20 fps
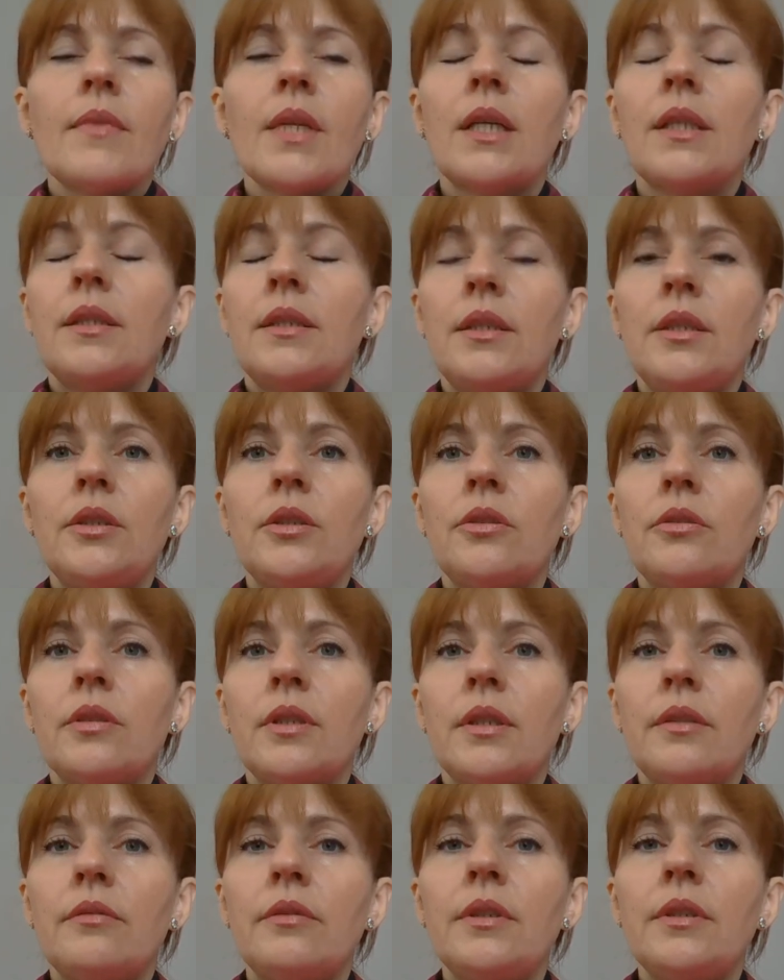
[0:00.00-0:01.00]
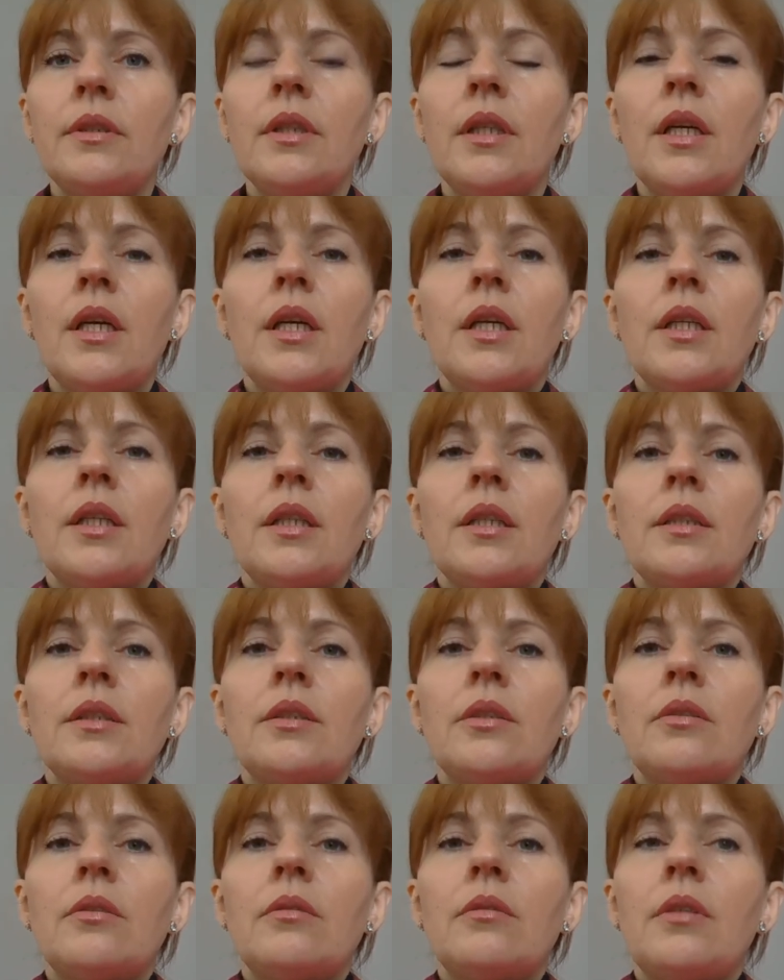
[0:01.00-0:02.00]
a senior living.
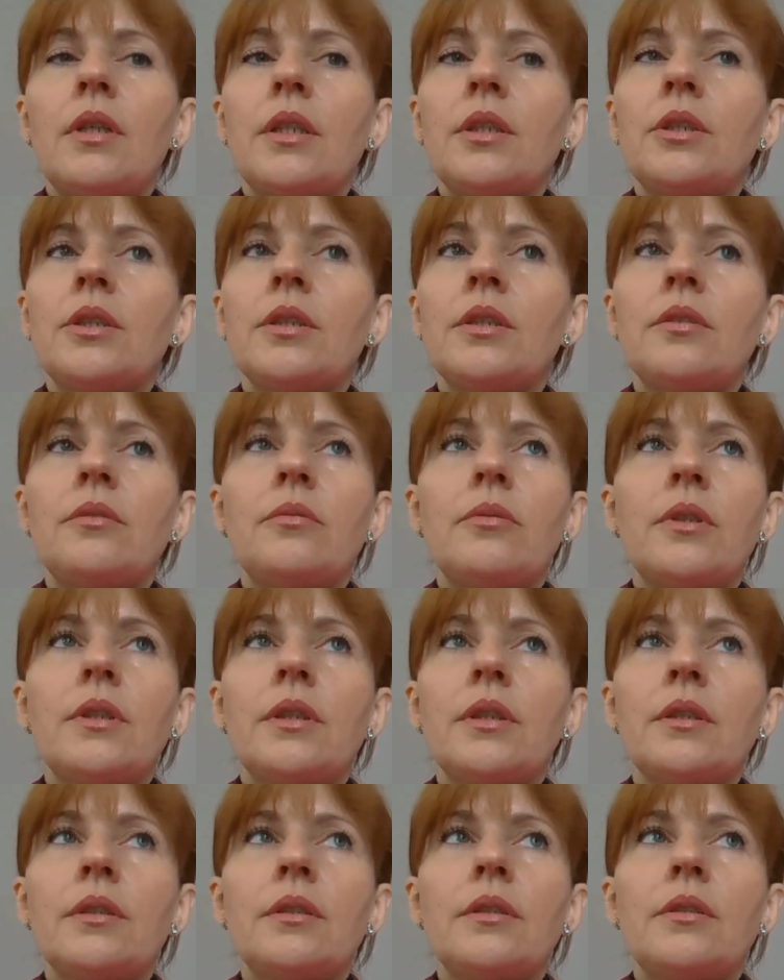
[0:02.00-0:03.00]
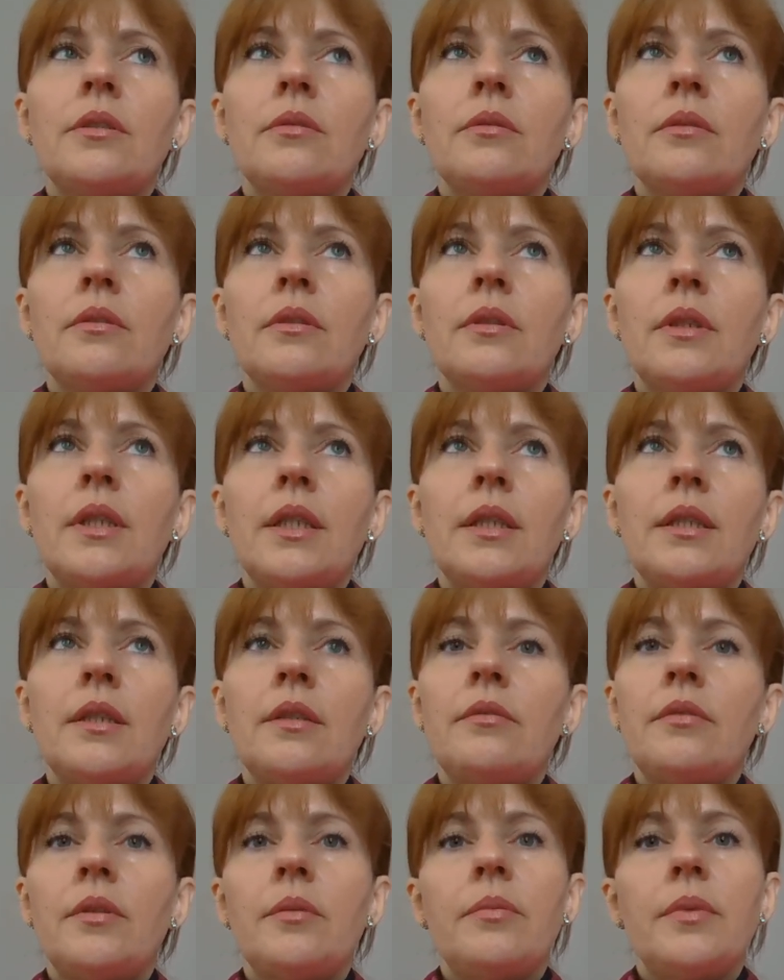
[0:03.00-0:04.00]
So I just wanted to let
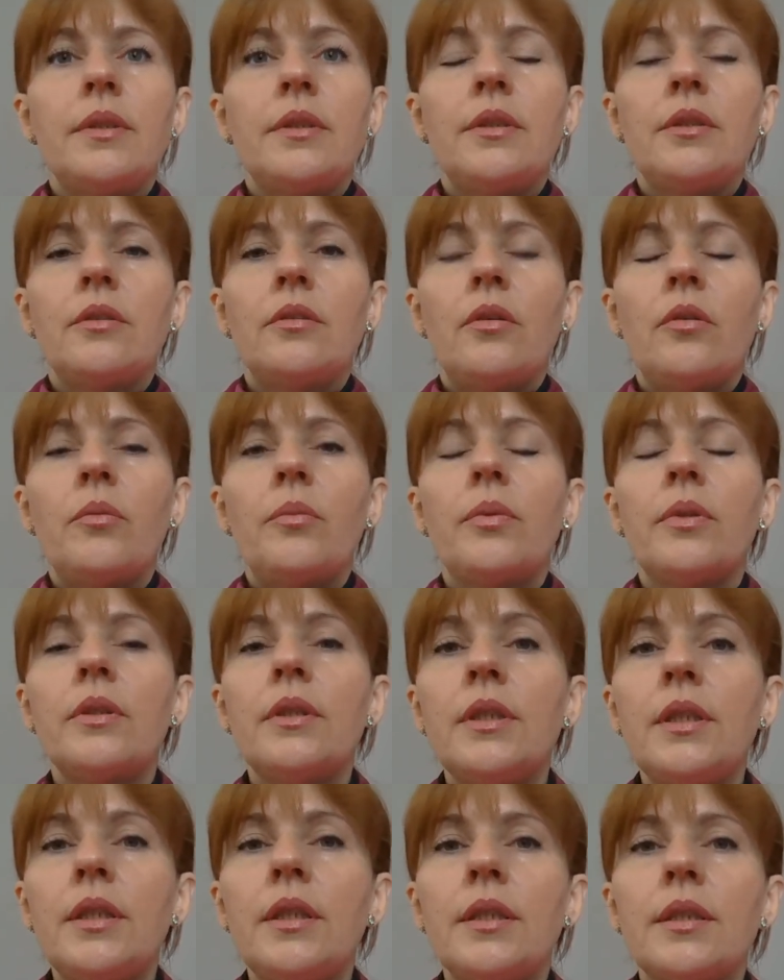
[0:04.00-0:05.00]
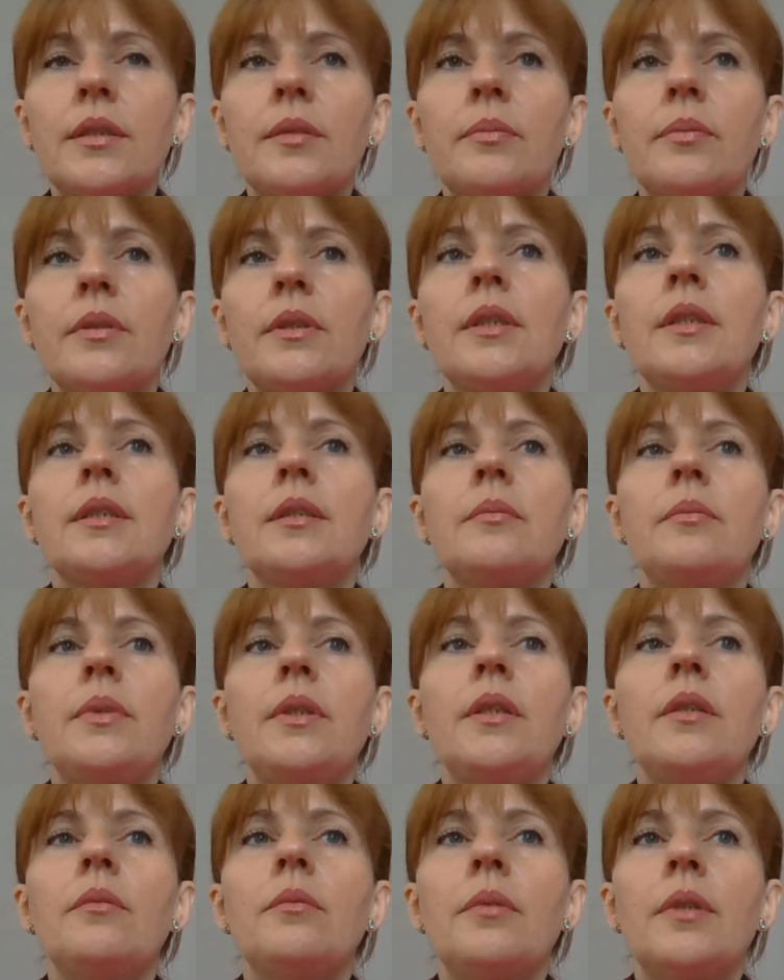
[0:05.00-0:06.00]
everybody know, please, please
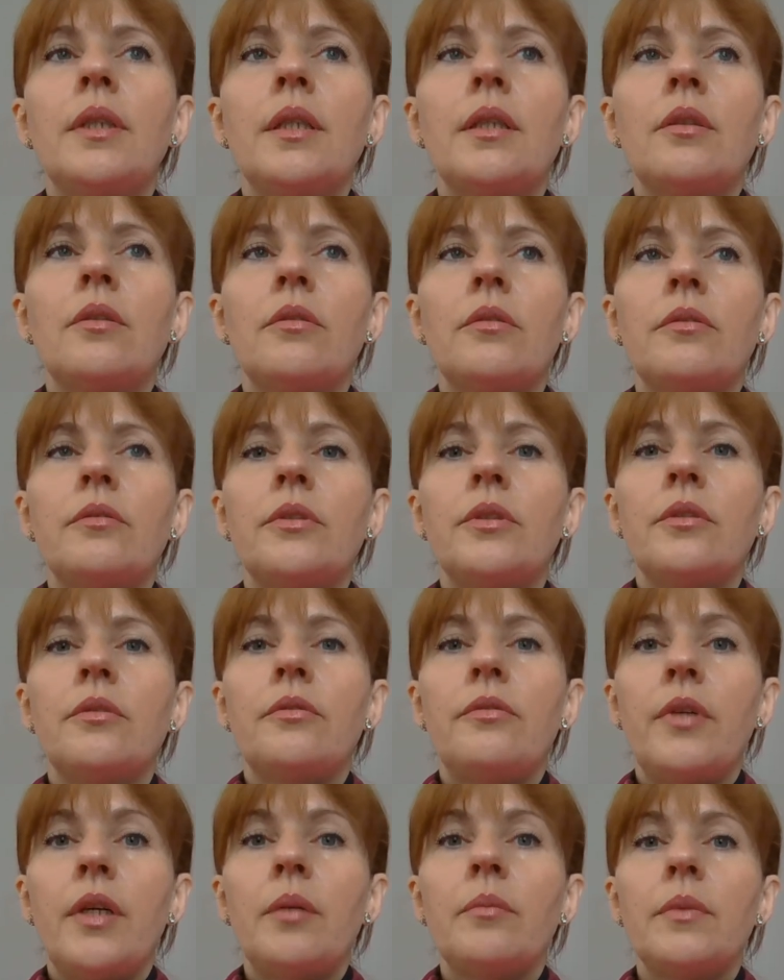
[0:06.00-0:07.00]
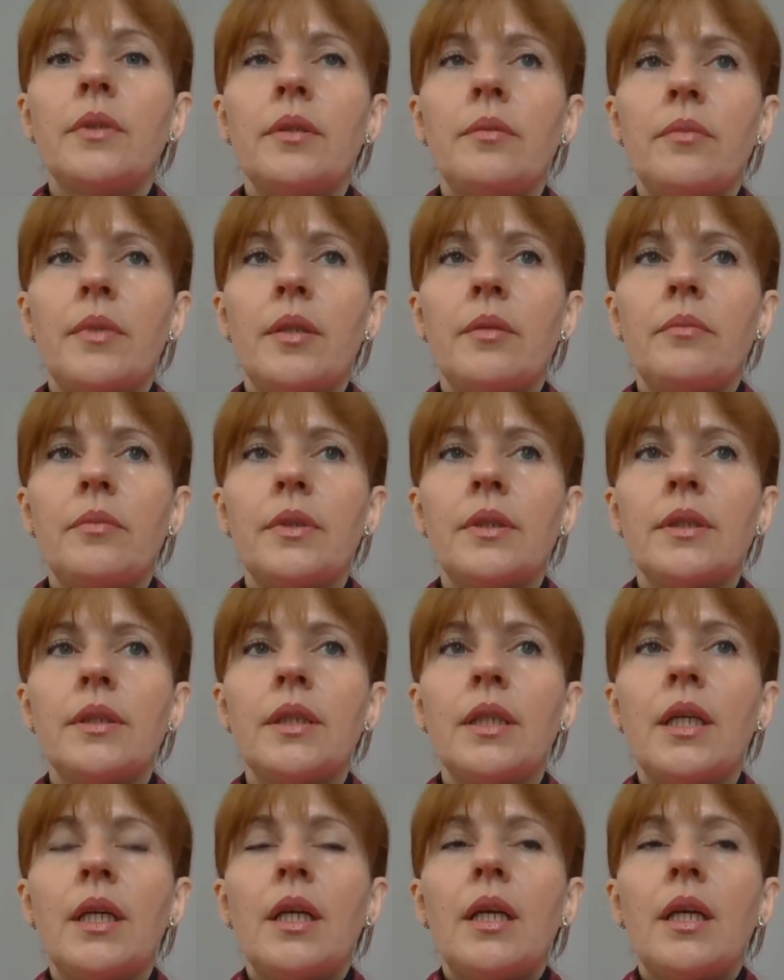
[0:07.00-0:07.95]
be aware of your family members.